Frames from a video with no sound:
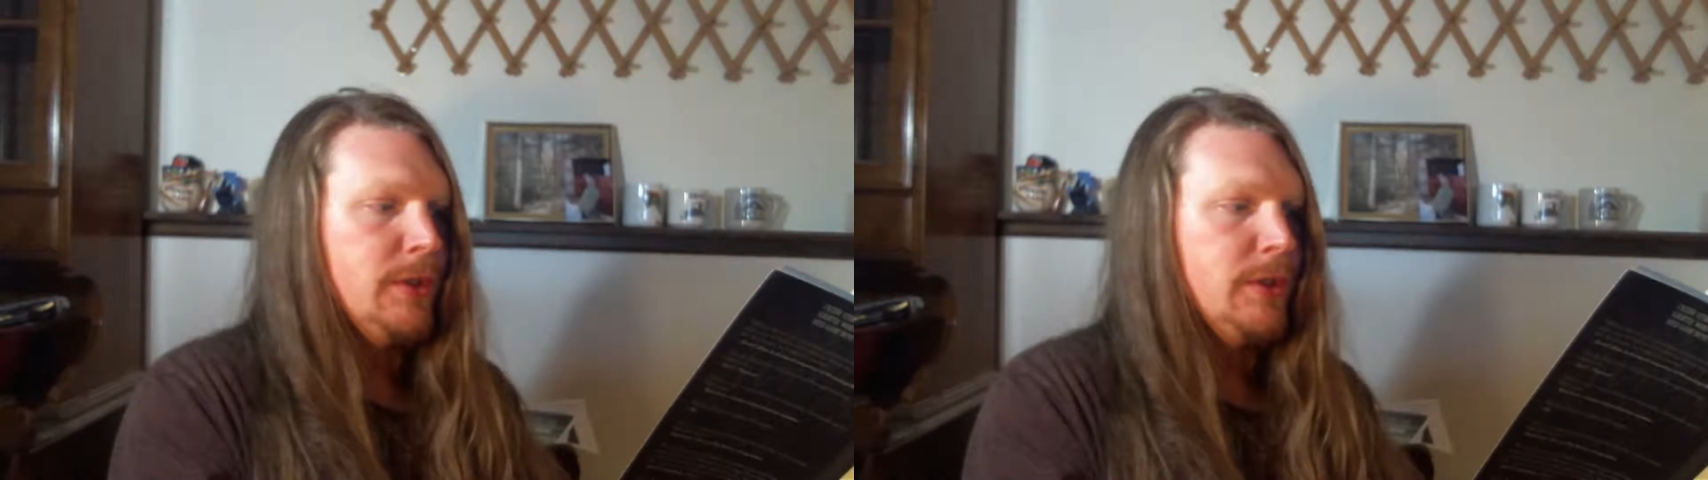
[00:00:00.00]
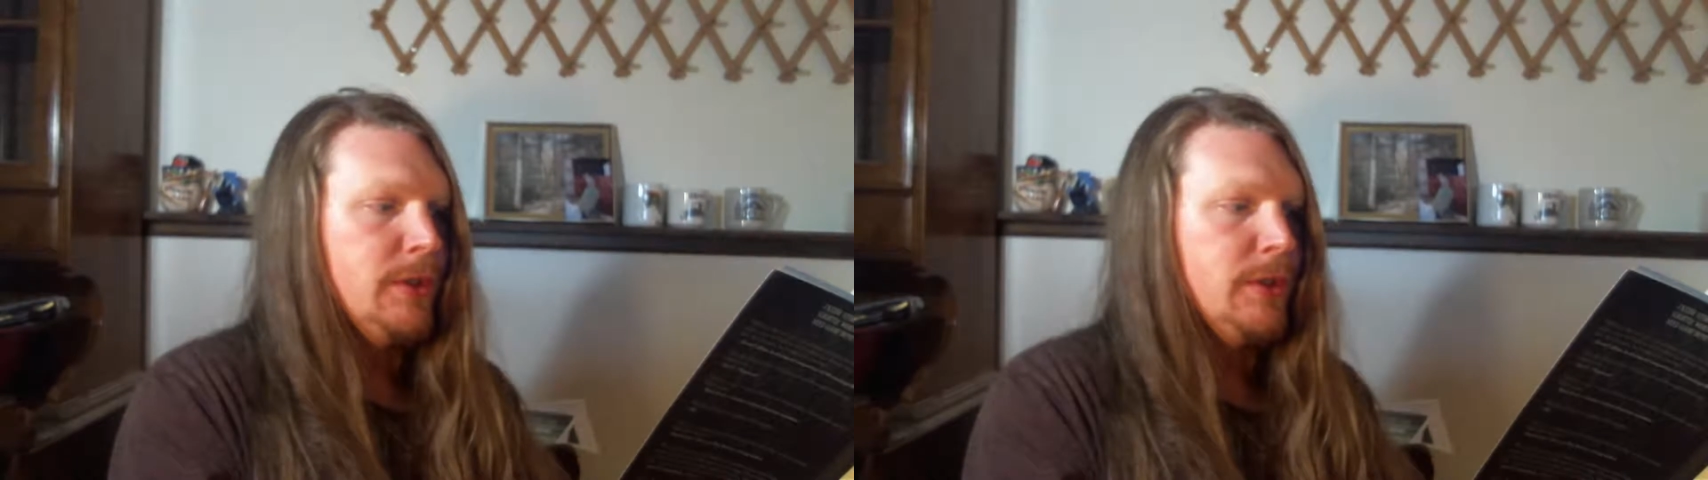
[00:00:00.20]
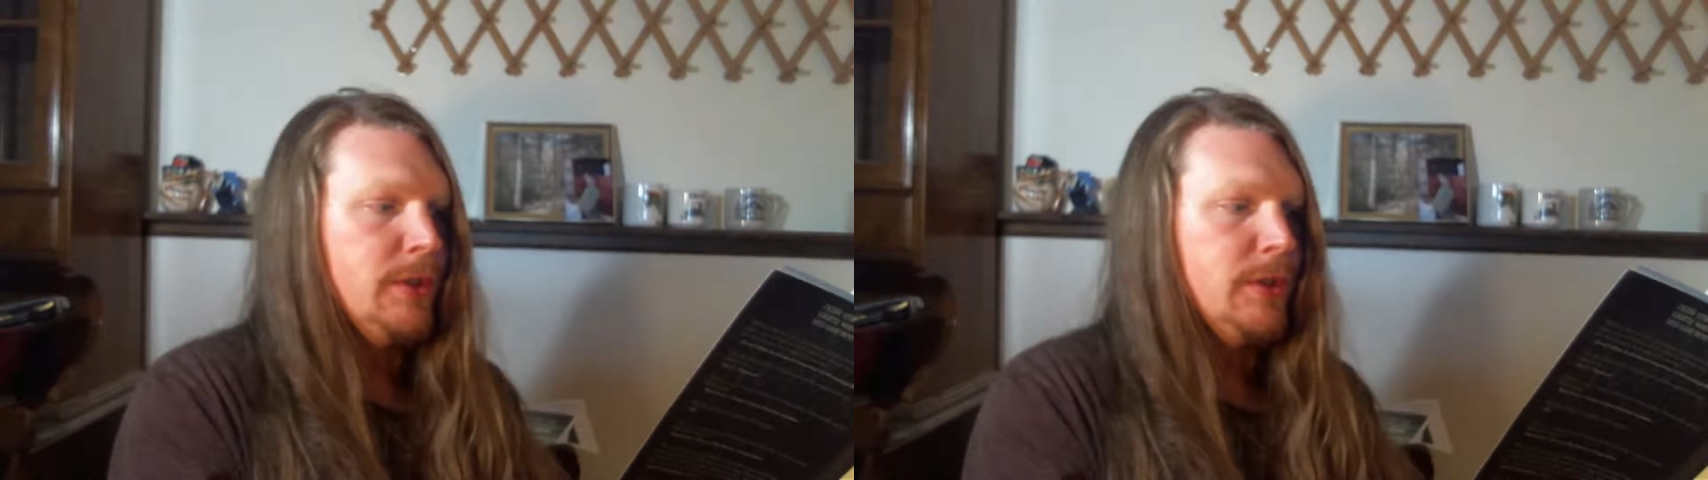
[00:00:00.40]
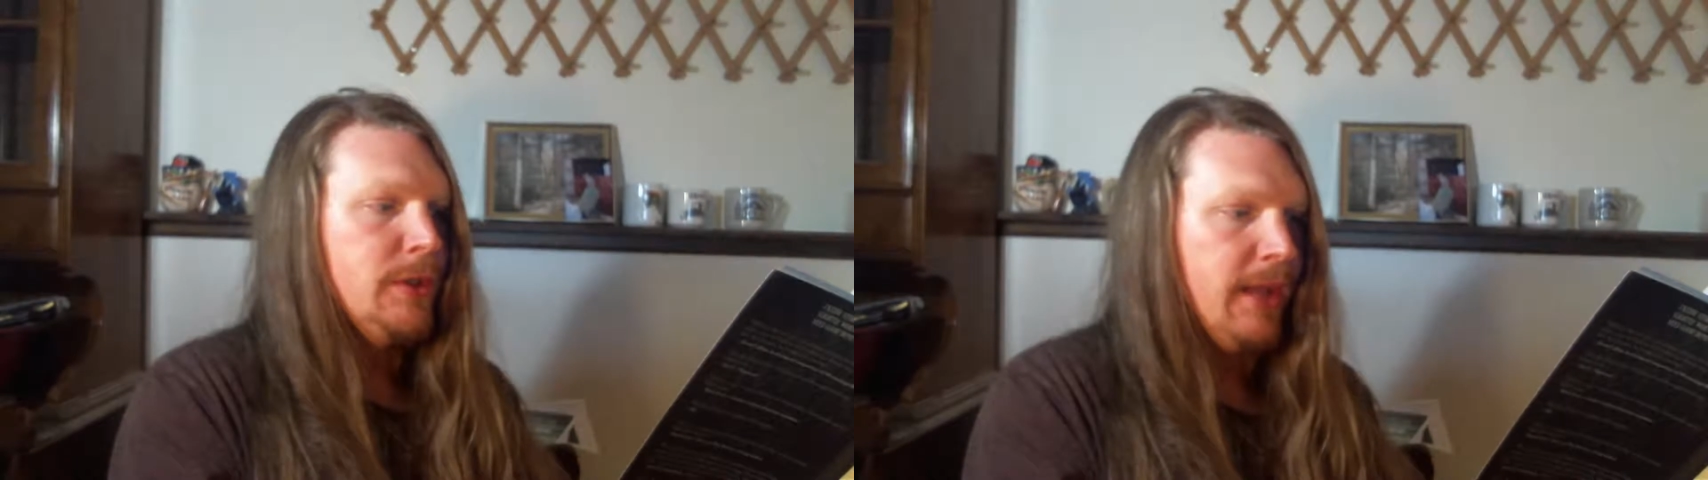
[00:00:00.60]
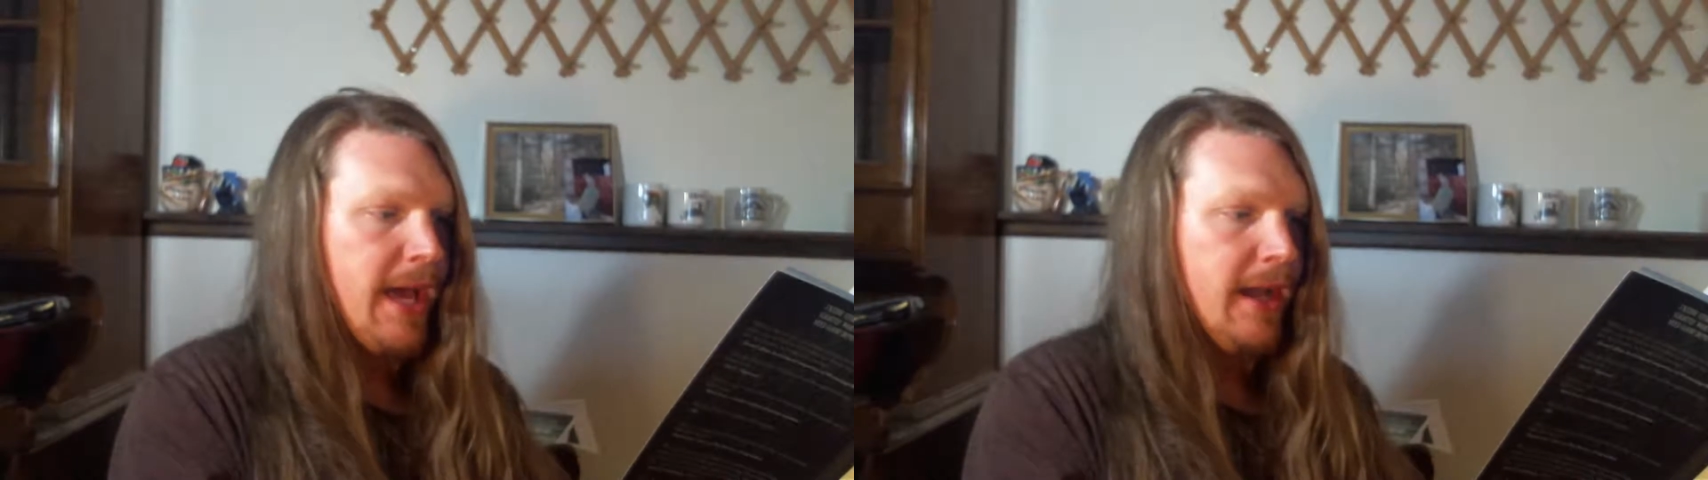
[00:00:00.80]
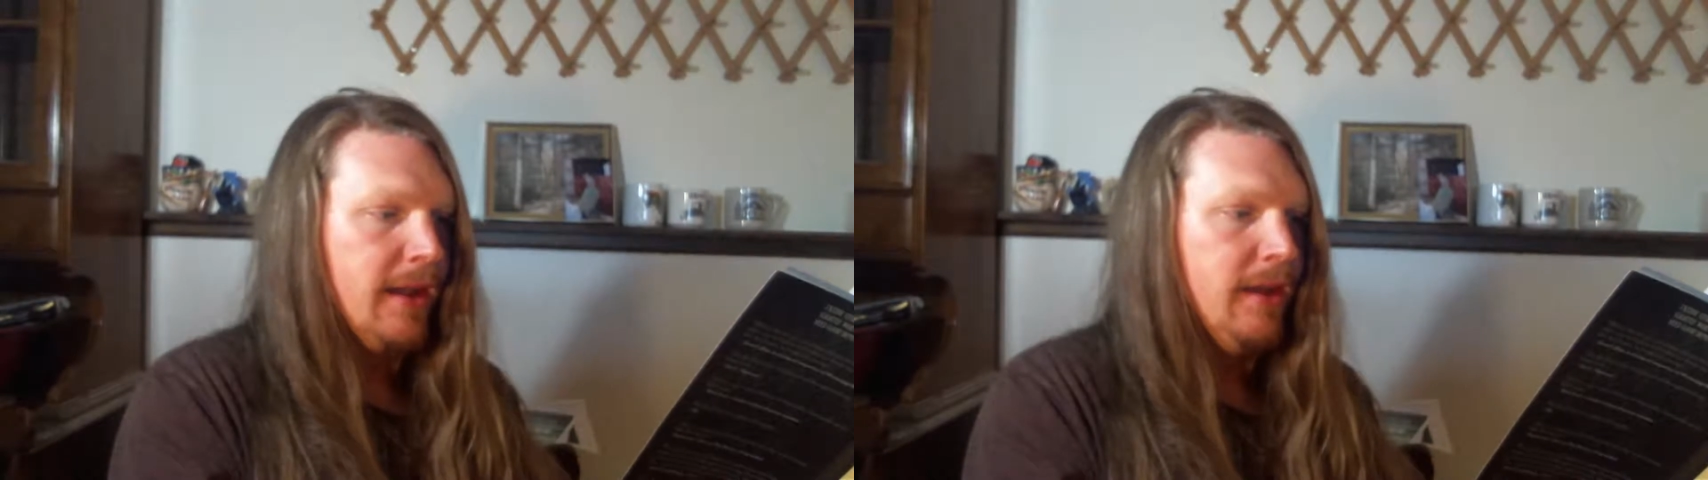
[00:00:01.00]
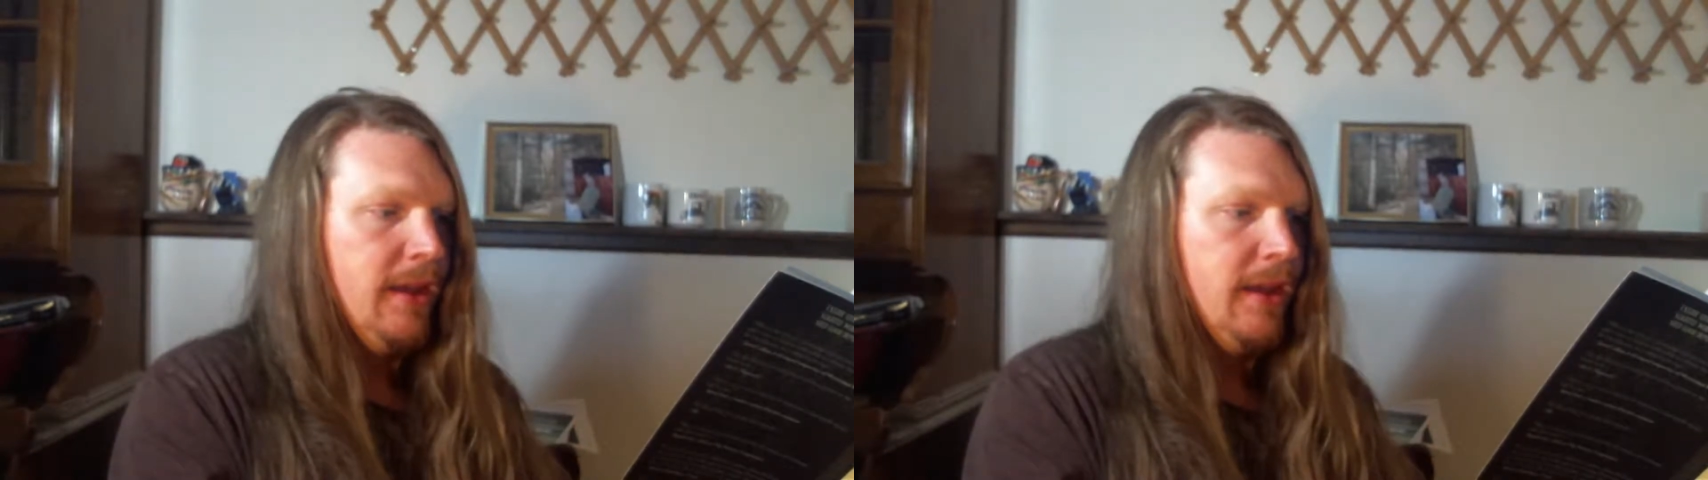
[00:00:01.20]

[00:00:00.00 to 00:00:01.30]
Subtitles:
gray in the black,